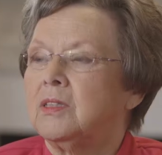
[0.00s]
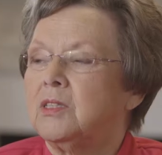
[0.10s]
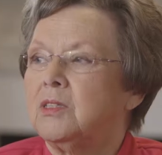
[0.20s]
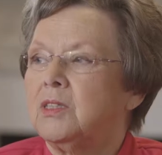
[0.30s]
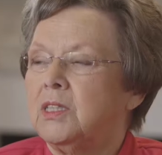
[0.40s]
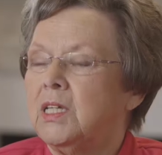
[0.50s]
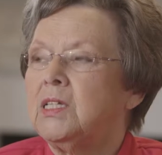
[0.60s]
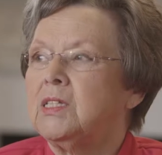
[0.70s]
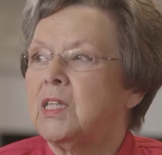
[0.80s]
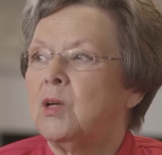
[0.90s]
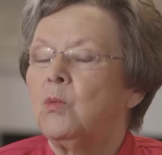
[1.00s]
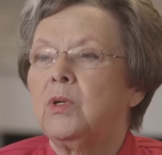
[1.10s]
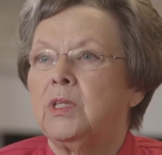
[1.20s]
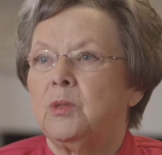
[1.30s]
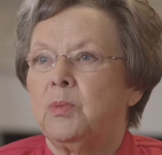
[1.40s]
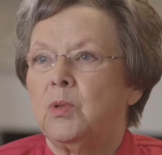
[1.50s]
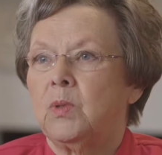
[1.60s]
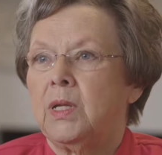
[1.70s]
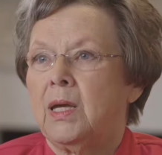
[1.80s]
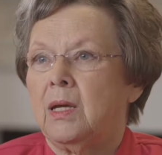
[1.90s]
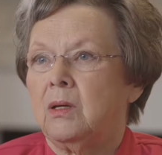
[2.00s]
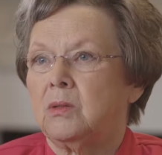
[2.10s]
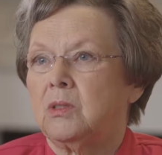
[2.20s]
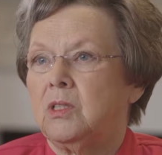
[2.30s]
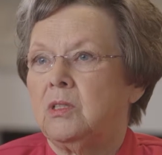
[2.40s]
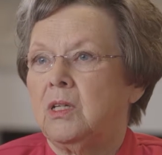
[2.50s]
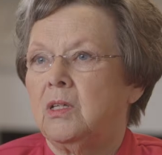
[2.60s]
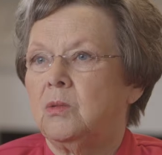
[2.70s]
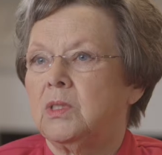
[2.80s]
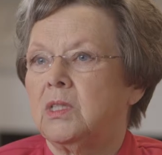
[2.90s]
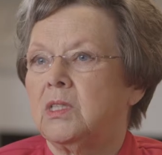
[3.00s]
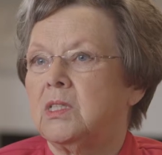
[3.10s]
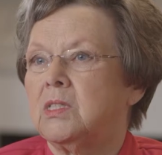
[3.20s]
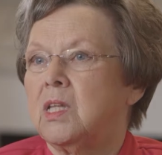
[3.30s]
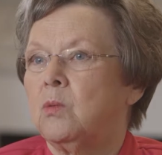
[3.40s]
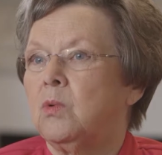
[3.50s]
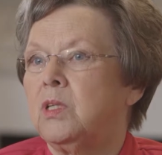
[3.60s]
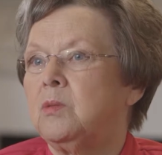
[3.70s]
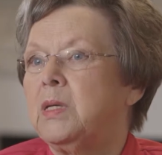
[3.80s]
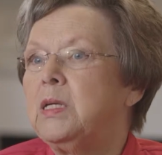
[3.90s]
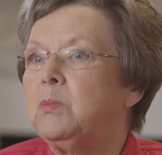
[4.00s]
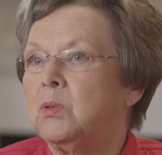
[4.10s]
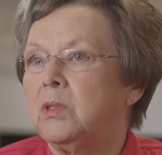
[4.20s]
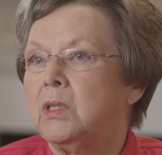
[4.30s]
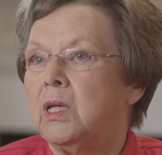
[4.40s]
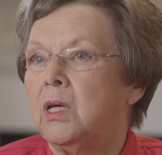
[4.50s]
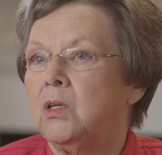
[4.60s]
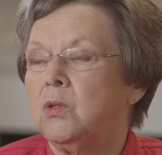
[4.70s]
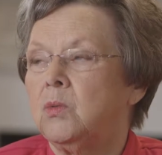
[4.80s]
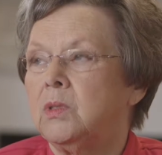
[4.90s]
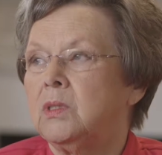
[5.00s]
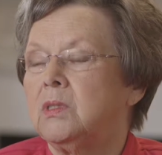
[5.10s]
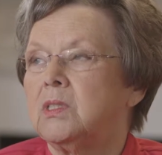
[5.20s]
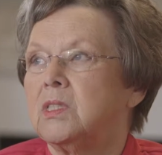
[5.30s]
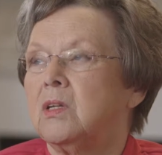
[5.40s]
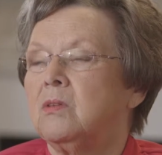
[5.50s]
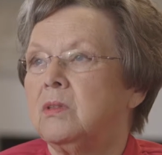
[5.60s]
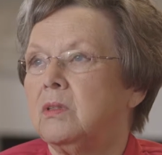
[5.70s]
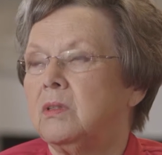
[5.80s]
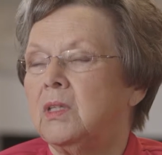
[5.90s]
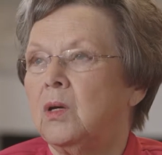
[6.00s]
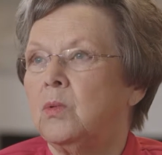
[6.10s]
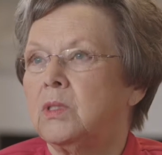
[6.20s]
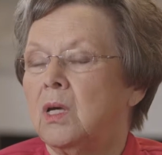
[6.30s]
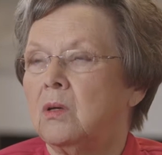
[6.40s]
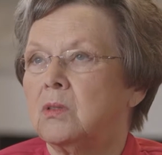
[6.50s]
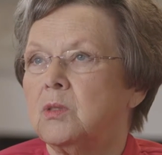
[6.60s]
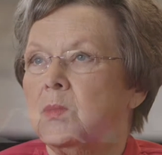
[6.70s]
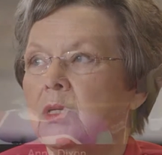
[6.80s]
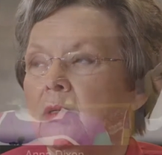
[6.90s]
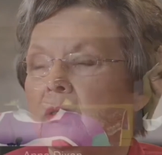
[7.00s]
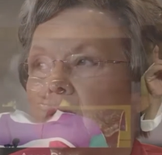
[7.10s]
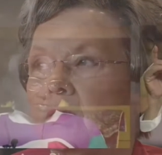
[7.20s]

the things they wanted to point out, you know, the things they wanted people to know. And so they would talk to me